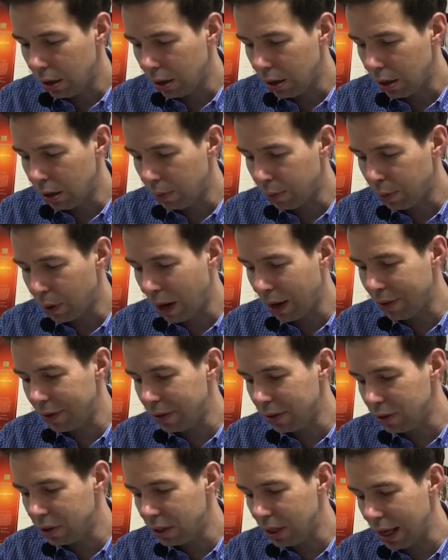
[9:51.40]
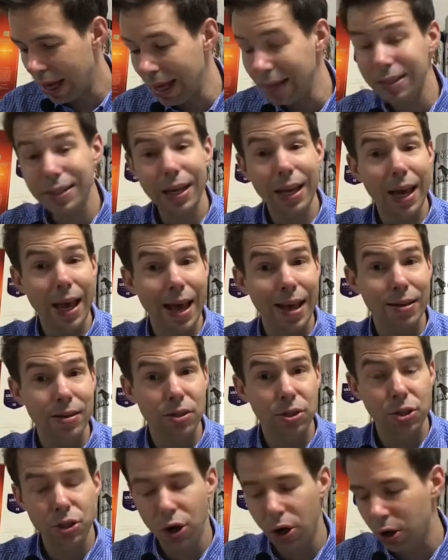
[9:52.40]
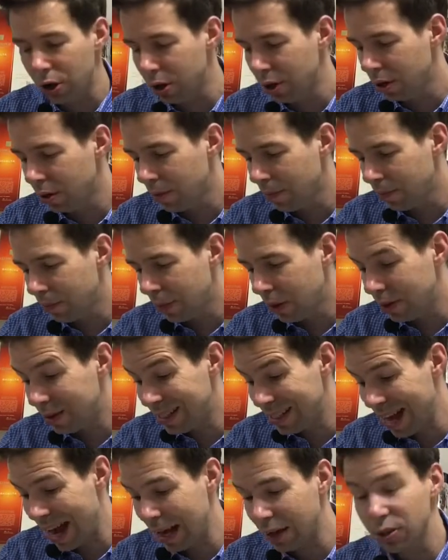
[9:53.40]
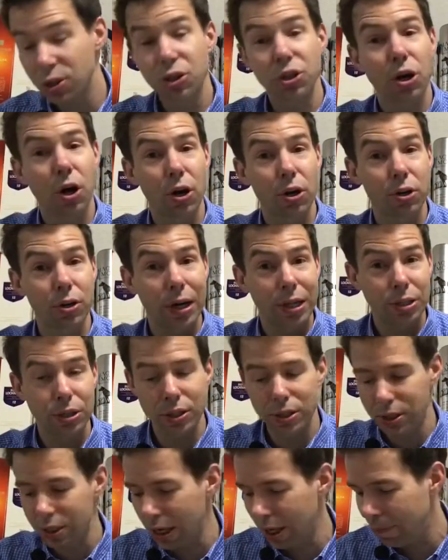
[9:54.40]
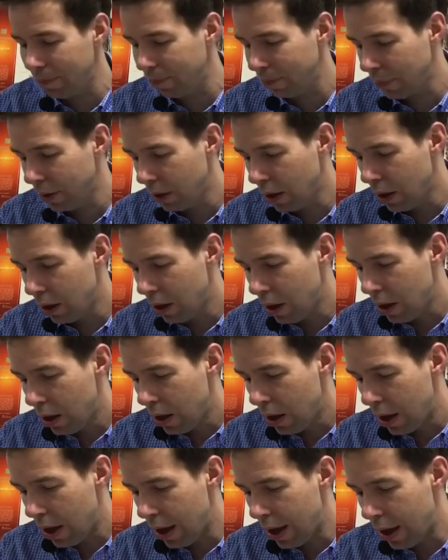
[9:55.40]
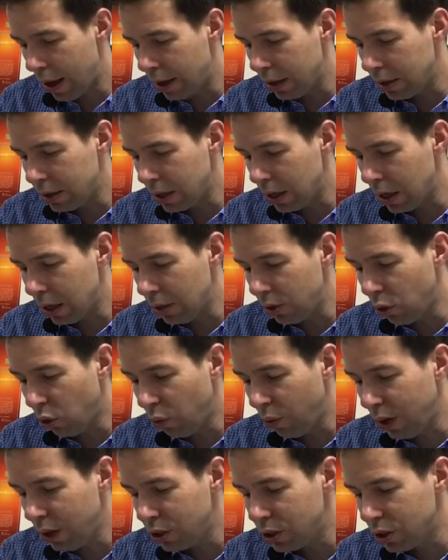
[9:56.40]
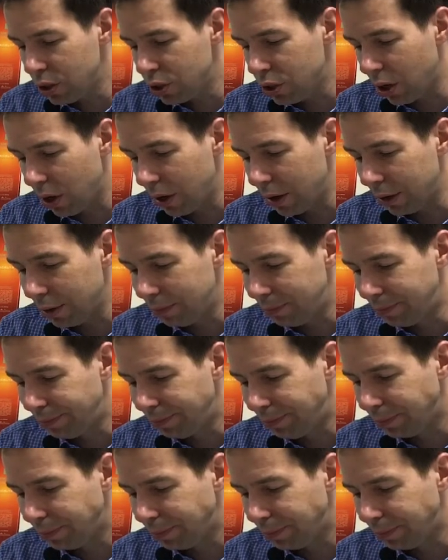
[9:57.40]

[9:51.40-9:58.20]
Brathens, SAS Charter, SAS Charter, I should say, and Norwegian Charter.